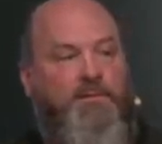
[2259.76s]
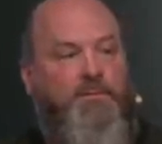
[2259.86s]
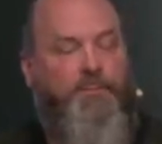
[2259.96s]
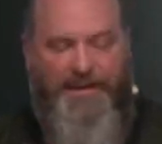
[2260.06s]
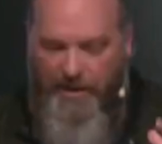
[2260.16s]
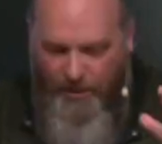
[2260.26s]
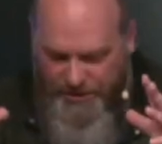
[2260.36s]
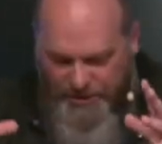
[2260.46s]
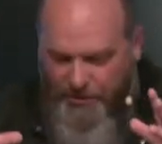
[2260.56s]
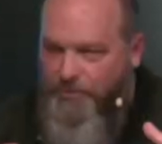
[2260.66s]
But he
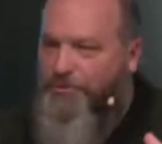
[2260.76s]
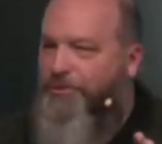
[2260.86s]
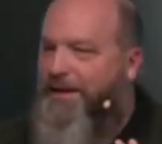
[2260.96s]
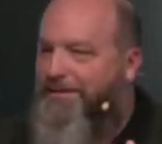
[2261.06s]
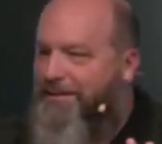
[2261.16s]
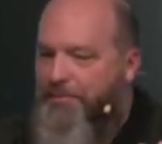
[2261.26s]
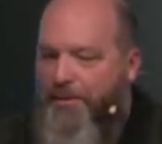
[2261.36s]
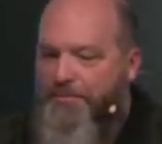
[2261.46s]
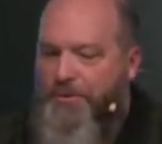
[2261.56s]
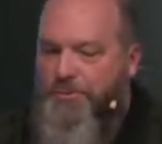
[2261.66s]
also, looking
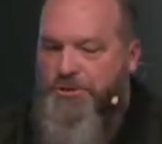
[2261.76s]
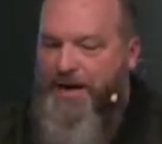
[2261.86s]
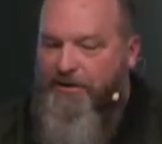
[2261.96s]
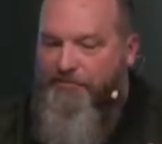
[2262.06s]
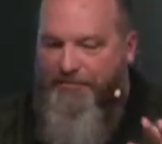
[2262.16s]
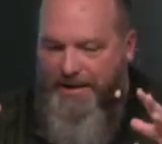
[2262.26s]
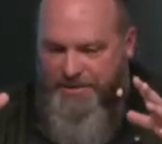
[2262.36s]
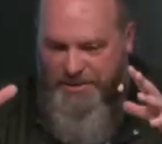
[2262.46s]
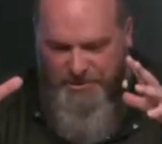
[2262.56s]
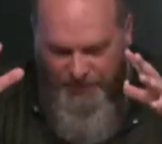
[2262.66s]
upon those
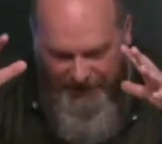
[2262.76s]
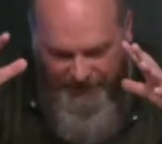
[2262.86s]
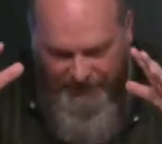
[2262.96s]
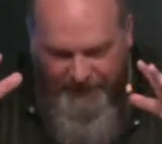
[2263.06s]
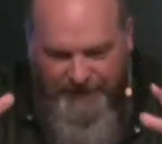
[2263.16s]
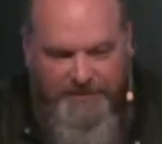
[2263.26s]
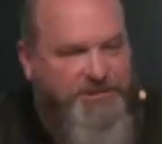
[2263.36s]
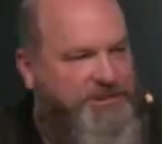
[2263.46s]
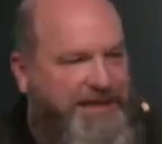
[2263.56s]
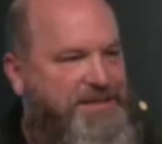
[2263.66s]
sacrifices, would have
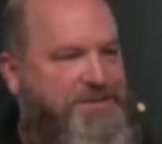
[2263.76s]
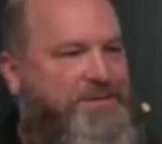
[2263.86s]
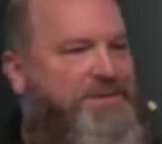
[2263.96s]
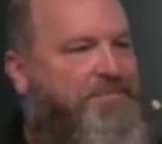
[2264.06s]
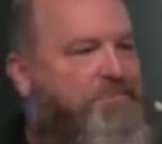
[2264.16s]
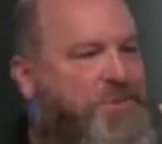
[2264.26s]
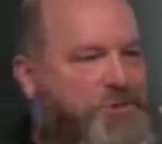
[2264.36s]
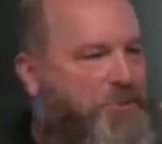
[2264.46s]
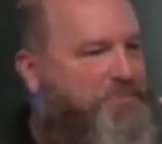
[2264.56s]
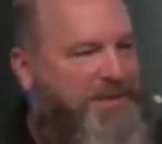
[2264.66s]
seen
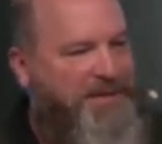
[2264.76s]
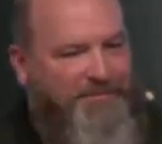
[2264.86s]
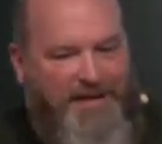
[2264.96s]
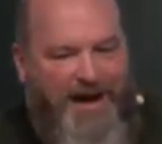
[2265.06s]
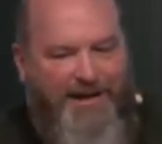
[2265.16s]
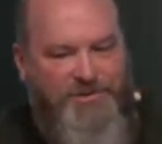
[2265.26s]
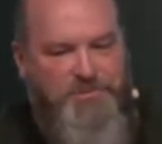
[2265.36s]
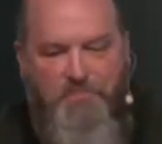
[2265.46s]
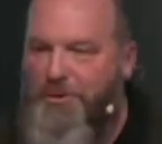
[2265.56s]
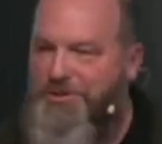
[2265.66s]
something of God's
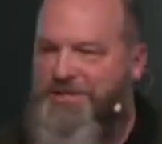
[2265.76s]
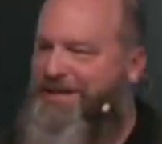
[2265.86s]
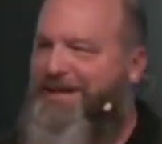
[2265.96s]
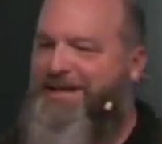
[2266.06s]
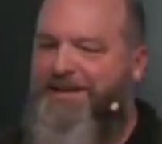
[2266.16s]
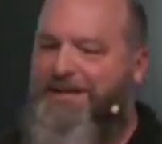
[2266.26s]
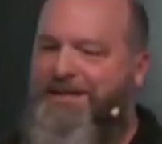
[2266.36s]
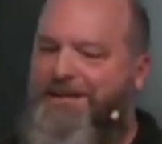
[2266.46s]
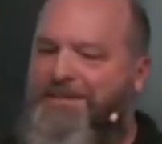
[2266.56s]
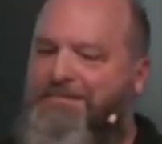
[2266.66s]
mercy.
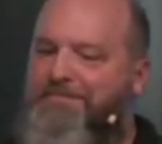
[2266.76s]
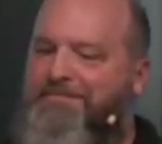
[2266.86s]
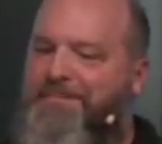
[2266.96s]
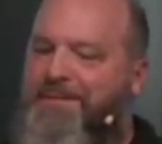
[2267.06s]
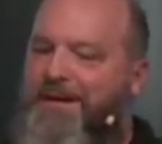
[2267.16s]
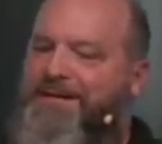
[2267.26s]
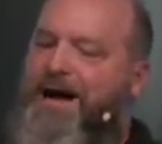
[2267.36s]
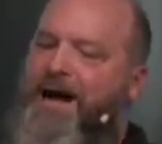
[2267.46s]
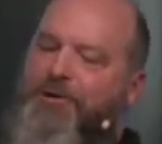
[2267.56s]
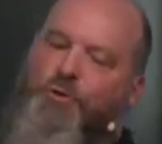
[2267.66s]
A
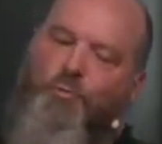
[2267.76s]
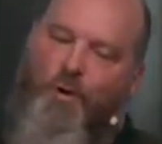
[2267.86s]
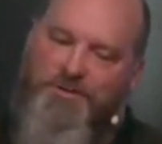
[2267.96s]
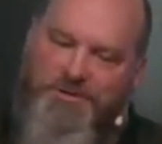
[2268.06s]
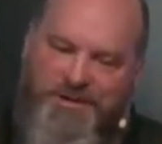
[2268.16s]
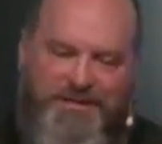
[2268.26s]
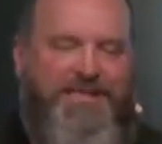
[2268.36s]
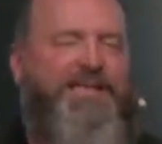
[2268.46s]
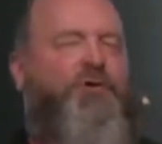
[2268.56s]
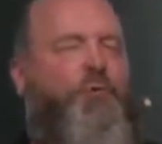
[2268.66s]
God who wants to
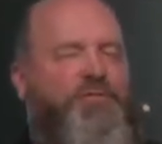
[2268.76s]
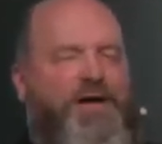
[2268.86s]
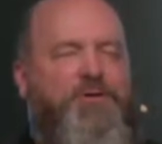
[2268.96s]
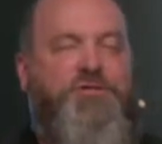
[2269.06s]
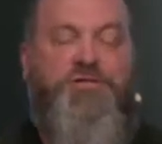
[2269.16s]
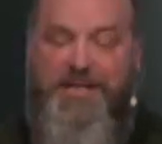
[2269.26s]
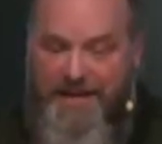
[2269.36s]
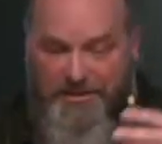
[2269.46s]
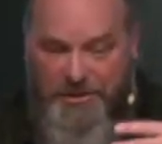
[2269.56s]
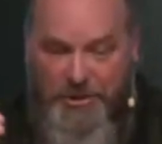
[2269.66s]
deal with our
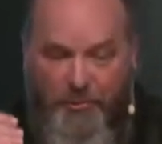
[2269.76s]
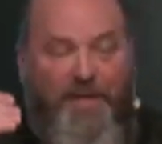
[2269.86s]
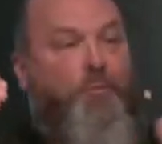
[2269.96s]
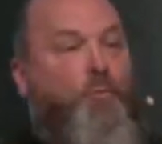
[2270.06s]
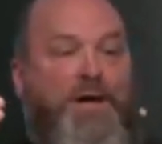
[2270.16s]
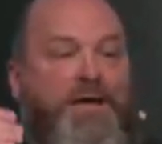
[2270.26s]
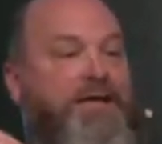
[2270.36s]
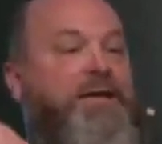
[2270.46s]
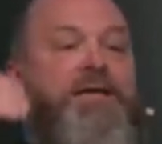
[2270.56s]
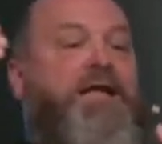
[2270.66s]
sin so that
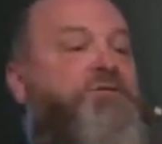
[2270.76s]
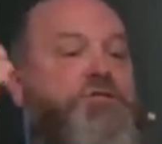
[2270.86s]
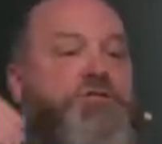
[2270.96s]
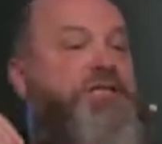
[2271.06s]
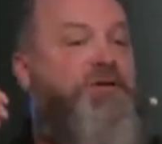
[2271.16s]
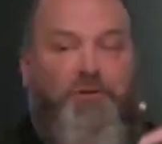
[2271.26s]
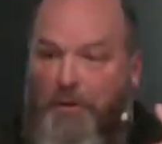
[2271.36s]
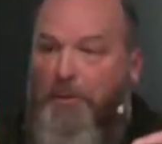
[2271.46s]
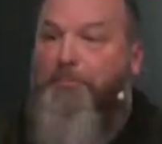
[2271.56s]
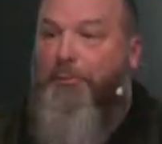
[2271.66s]
we can still
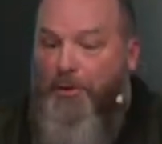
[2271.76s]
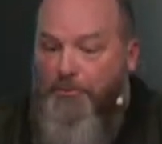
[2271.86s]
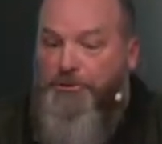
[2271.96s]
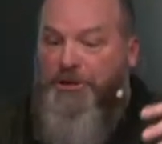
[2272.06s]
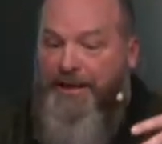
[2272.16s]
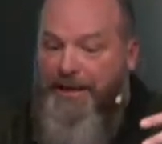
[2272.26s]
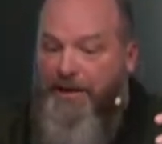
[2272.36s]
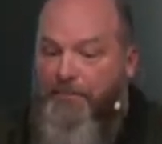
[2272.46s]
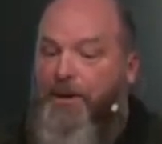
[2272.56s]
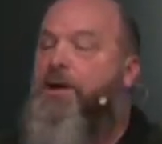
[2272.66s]
approach
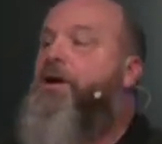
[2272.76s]
Him.